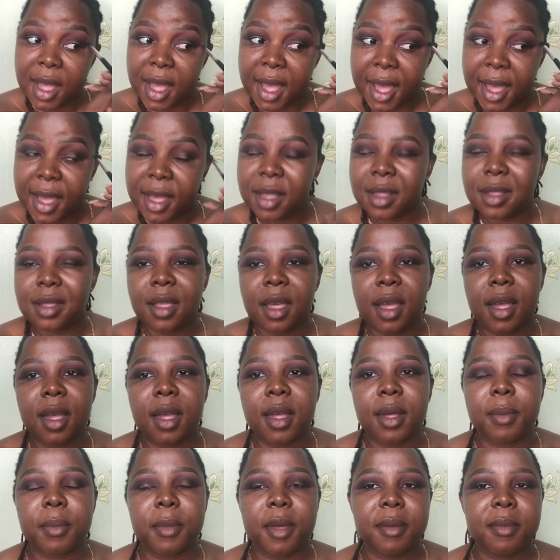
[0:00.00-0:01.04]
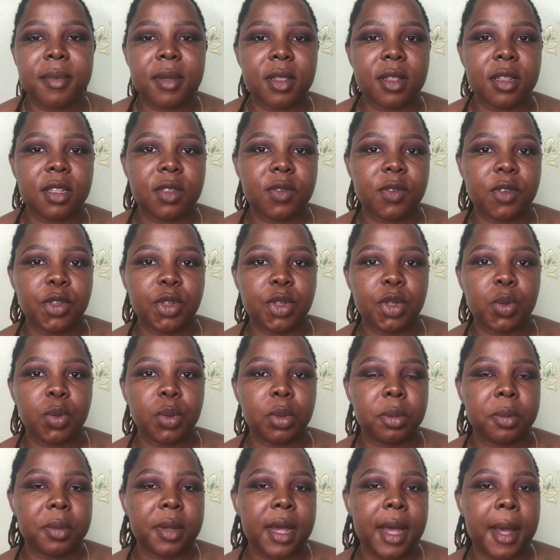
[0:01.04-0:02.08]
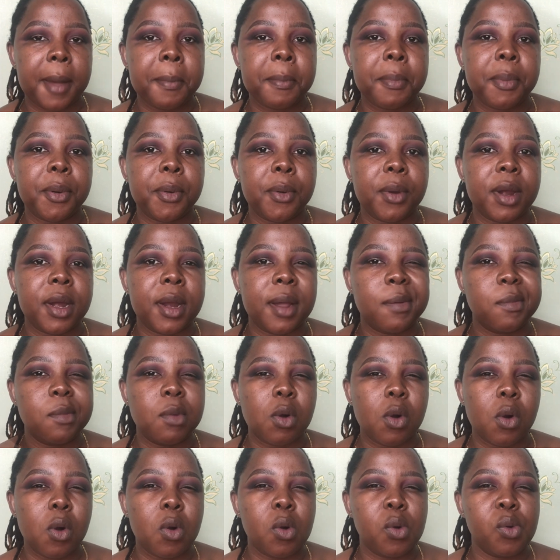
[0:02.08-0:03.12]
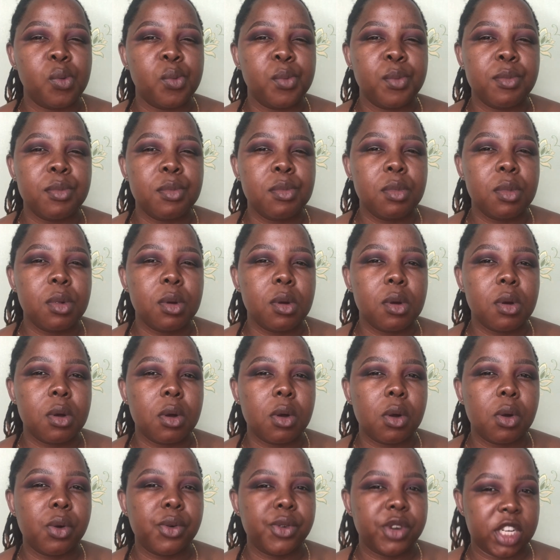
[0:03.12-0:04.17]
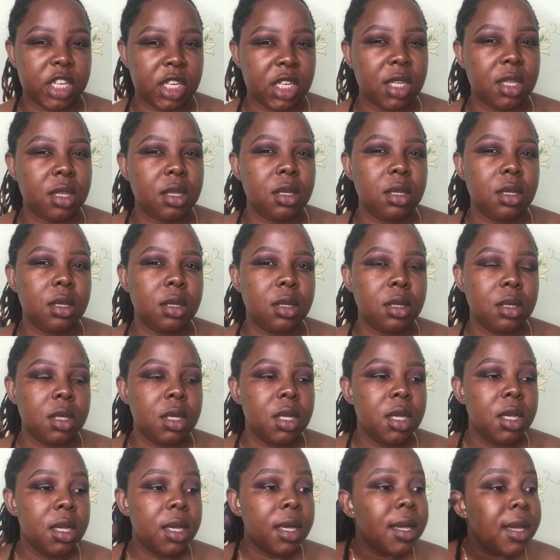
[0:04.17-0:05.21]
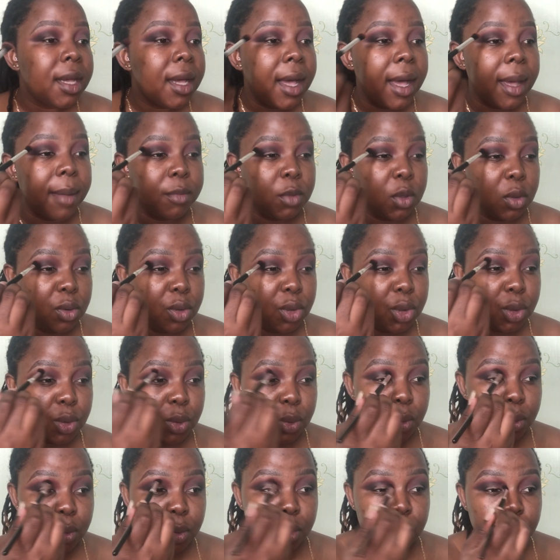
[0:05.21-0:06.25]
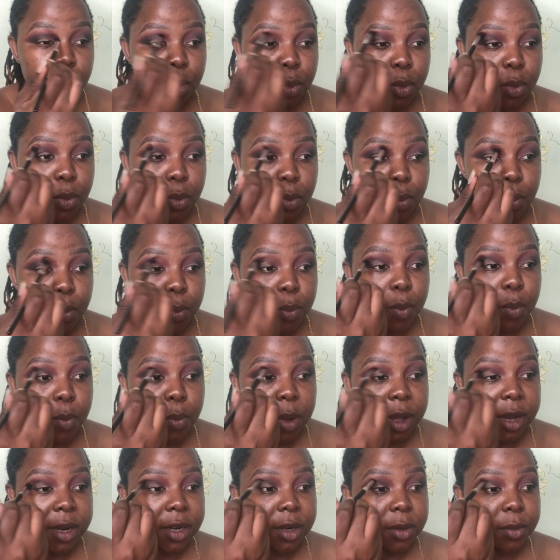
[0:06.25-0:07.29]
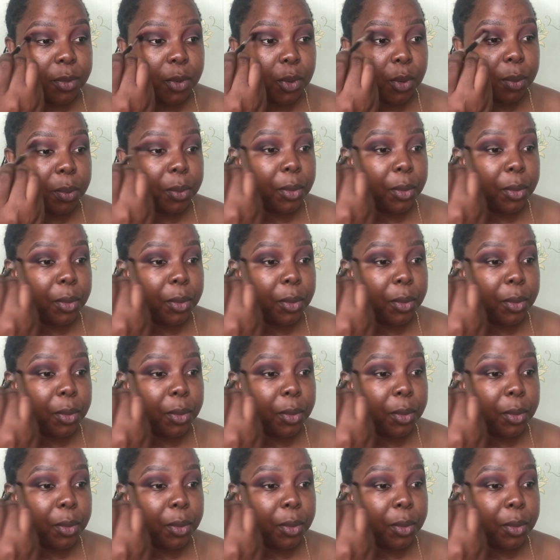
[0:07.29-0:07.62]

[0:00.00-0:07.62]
I think maybe this video will be up when I'm home already. I'm not sure, but it will